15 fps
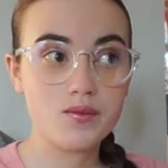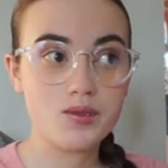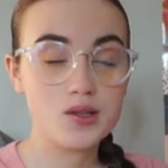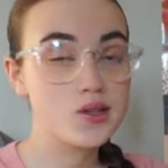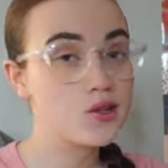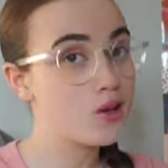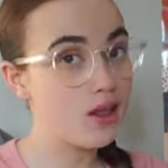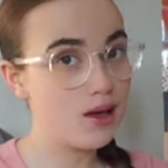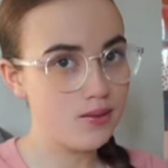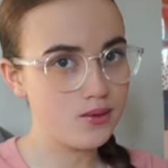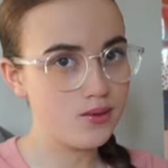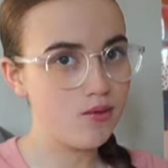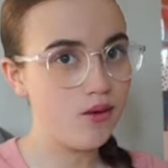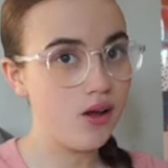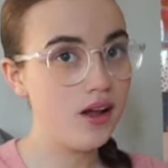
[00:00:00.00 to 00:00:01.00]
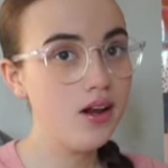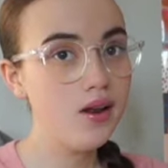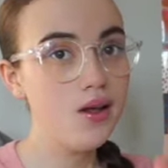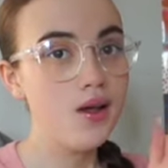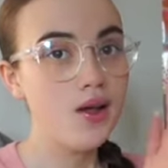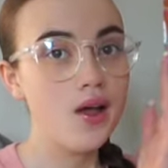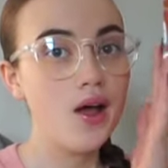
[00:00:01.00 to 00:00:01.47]
so that was fun.
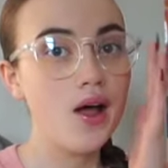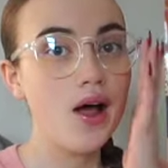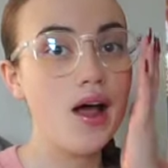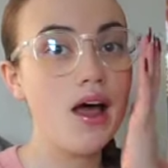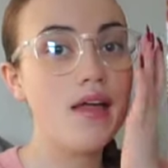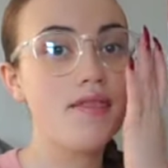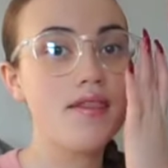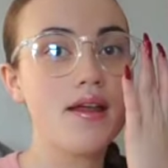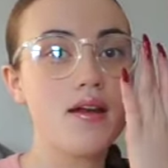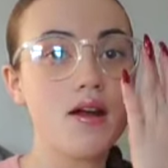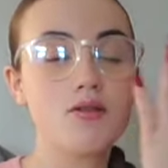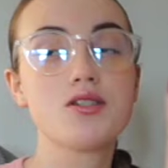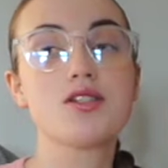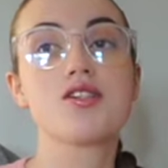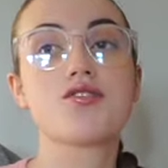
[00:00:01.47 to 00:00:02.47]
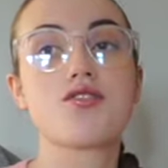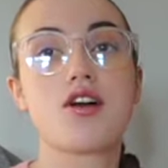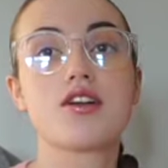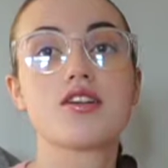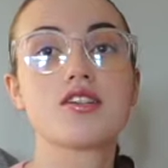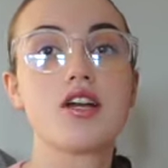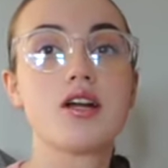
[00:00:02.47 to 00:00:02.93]
And then I was just
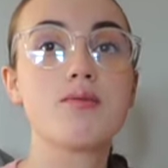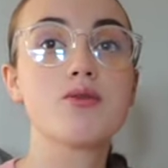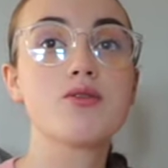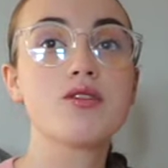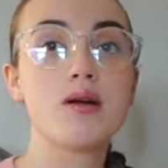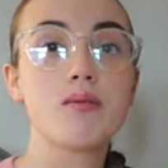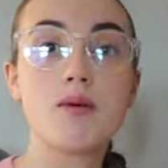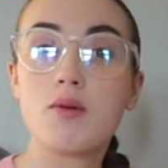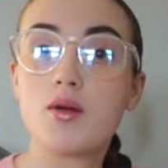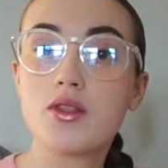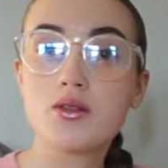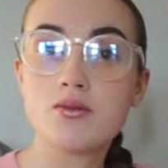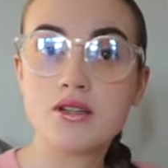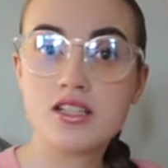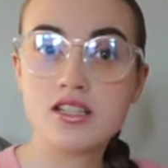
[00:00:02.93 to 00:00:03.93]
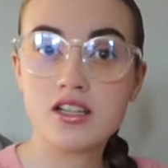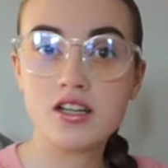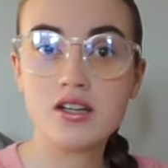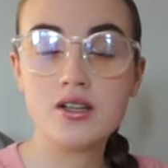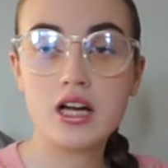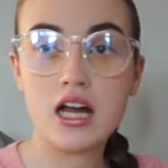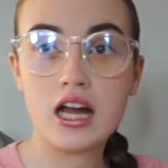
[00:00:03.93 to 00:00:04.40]
throwing snowballs at my brother's
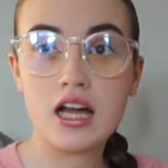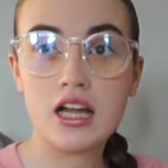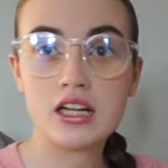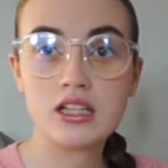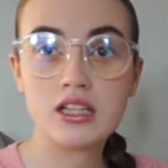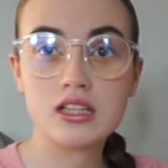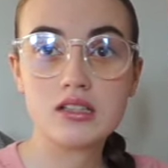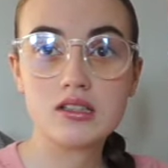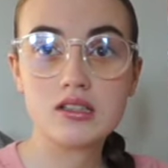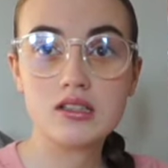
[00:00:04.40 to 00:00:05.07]
window. And